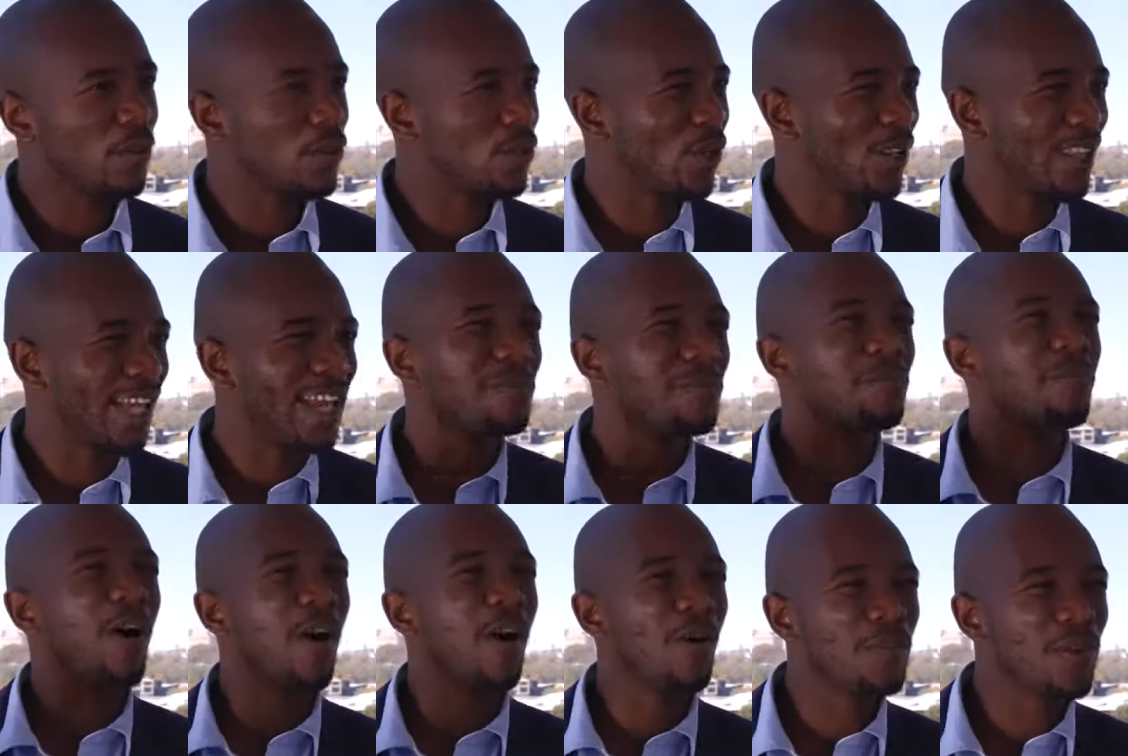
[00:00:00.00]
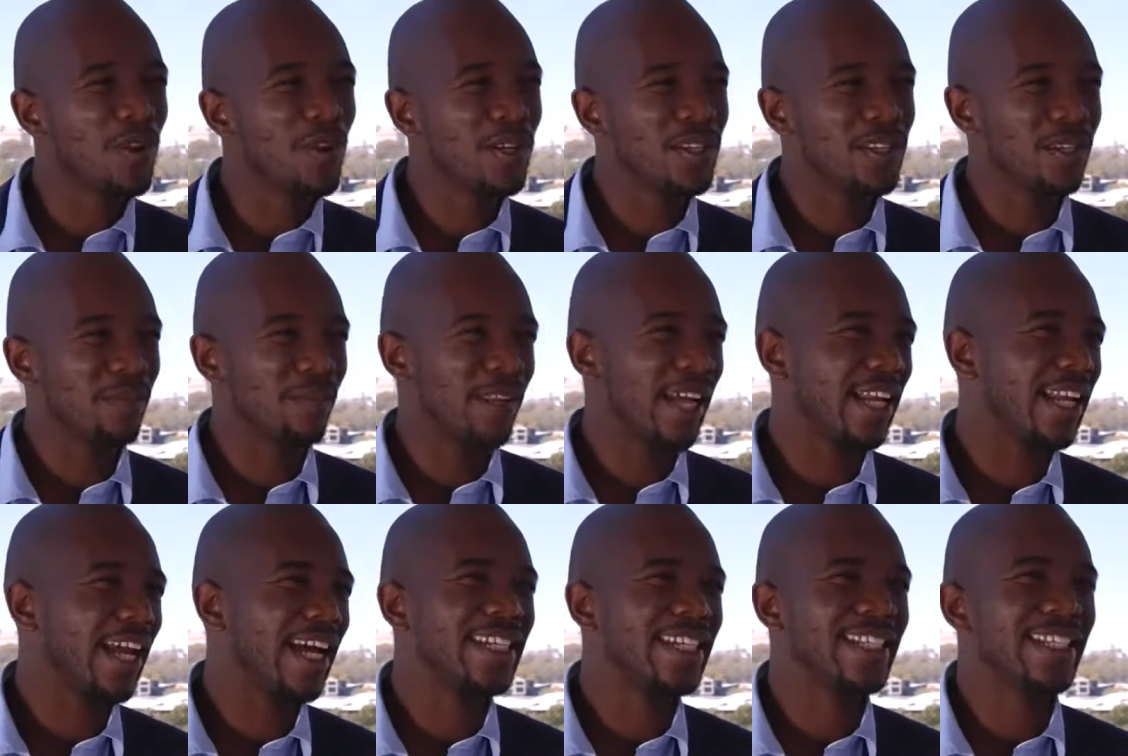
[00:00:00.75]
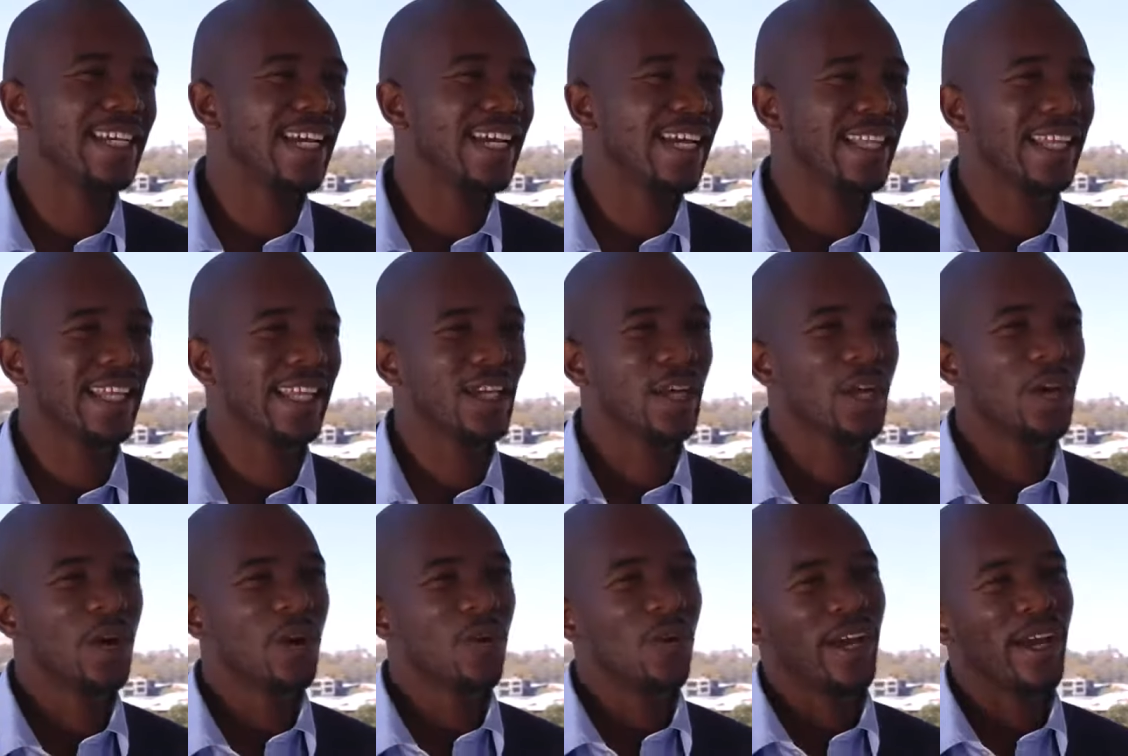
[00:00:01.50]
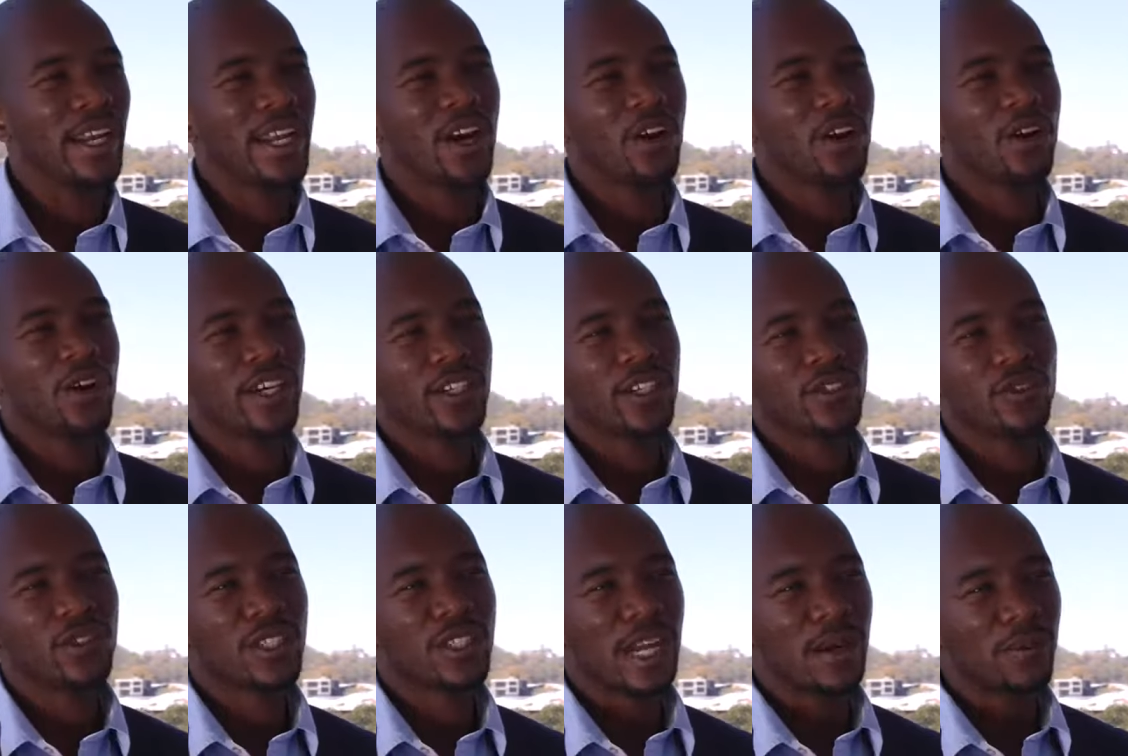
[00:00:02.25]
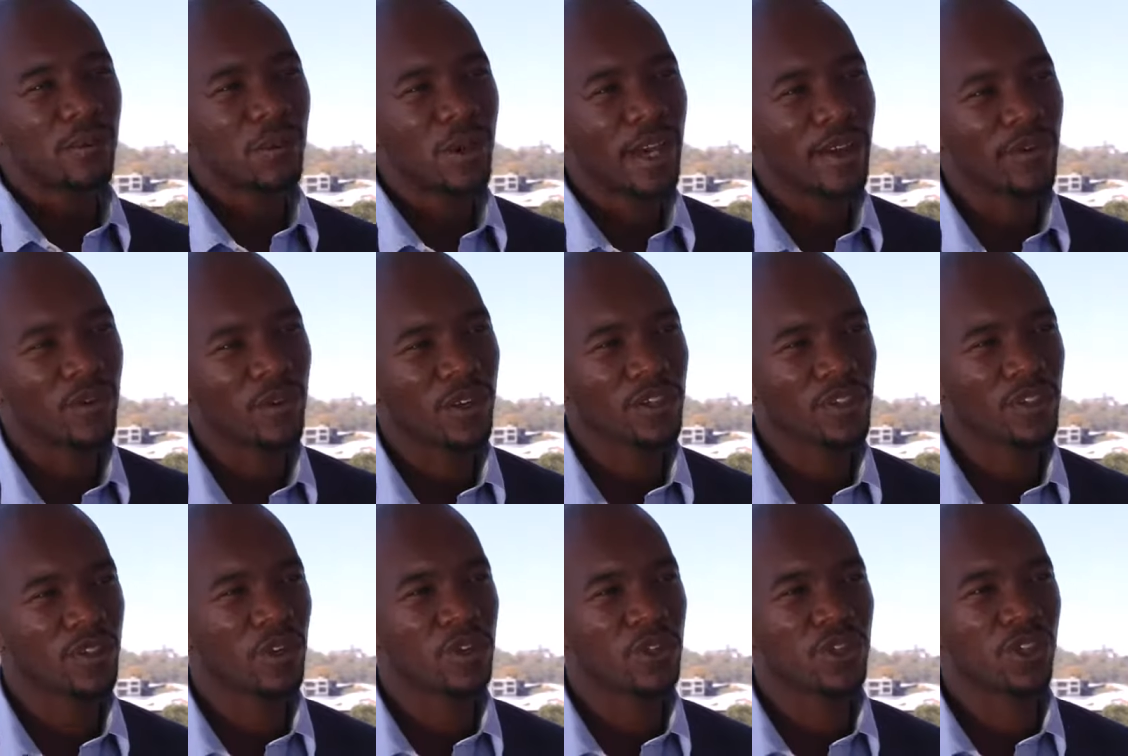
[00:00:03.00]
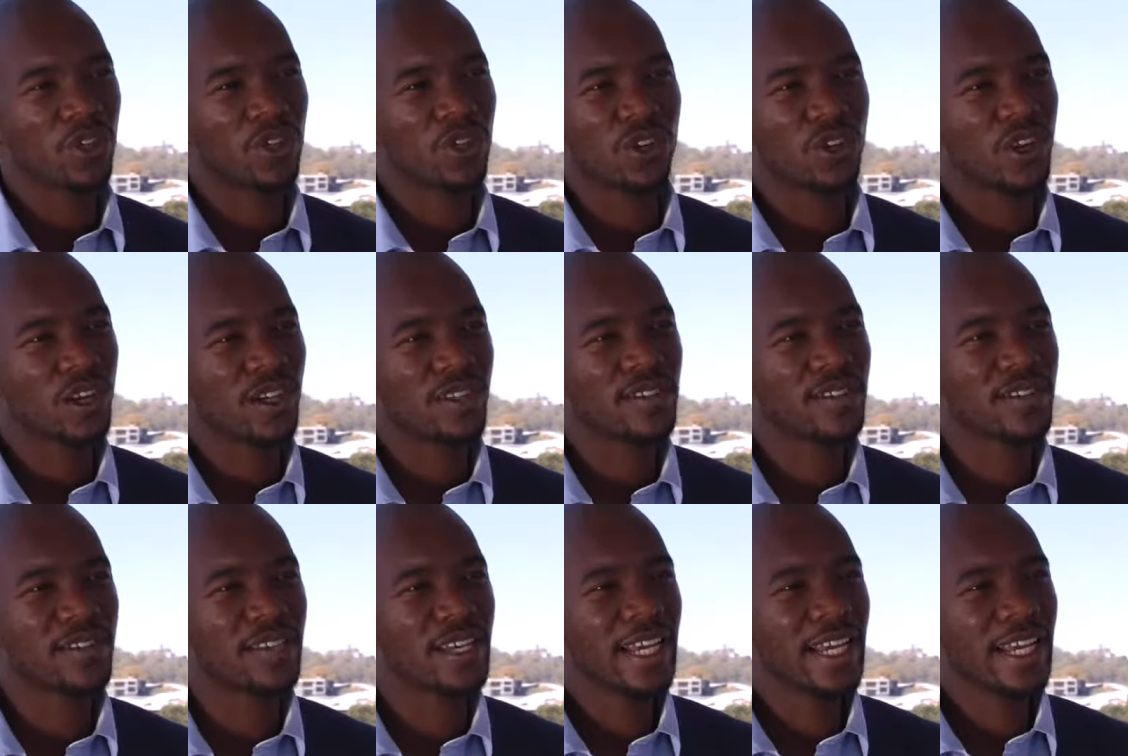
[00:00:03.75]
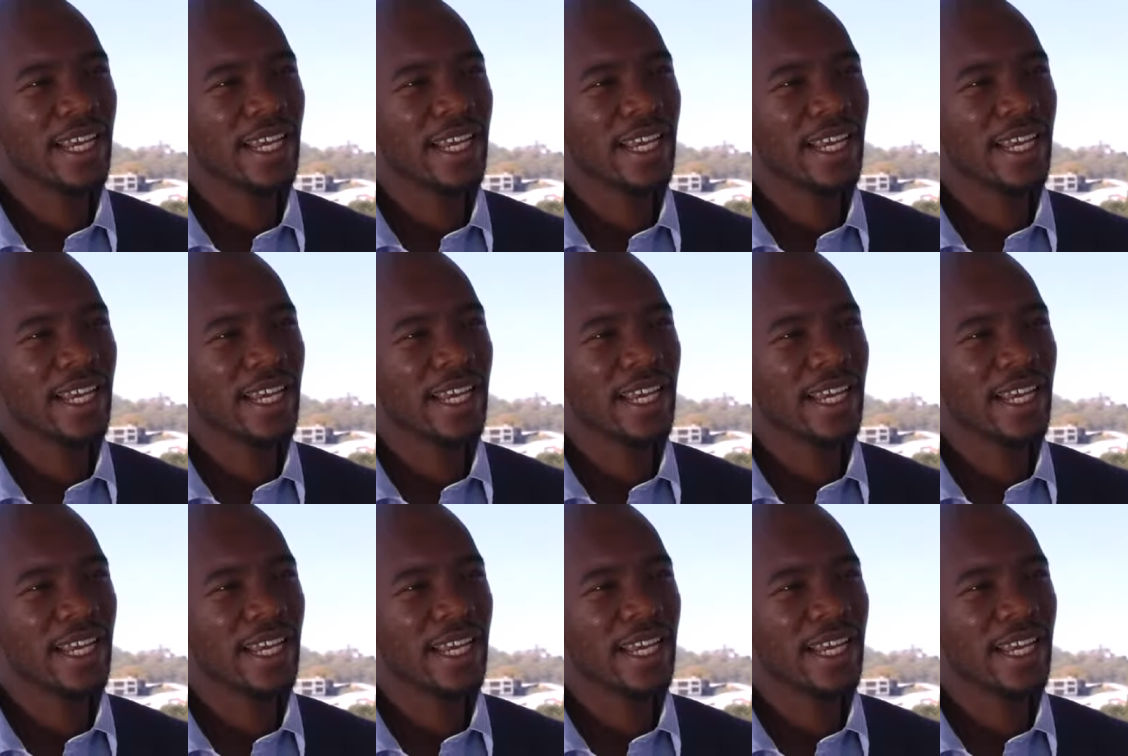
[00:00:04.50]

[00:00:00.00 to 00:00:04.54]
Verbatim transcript: So that populism, that idea that we are now going to double everyone's social grants,